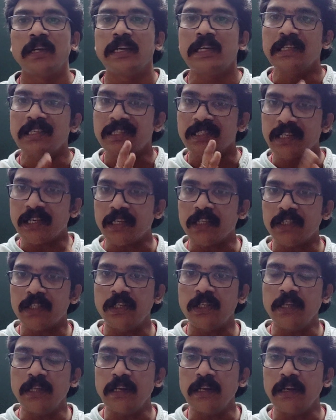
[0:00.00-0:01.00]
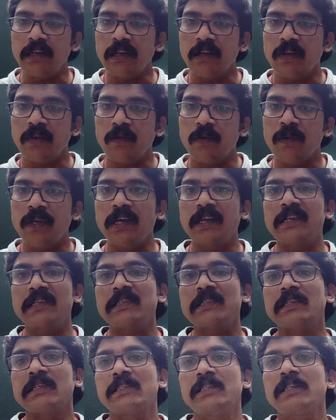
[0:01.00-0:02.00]
In structural, we are
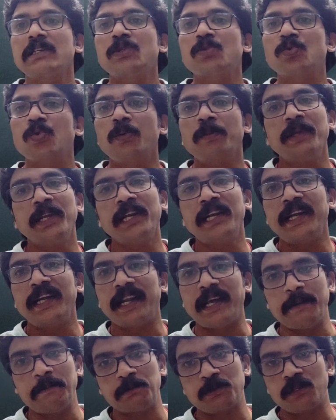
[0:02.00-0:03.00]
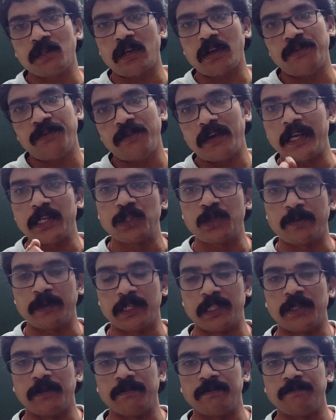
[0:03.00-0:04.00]
discussing so many types of
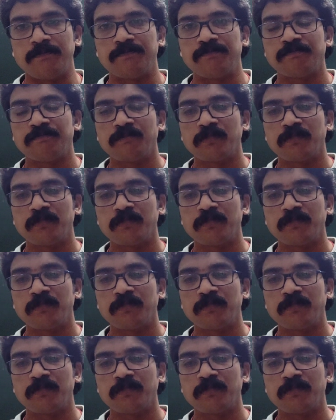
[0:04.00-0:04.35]
isomerism.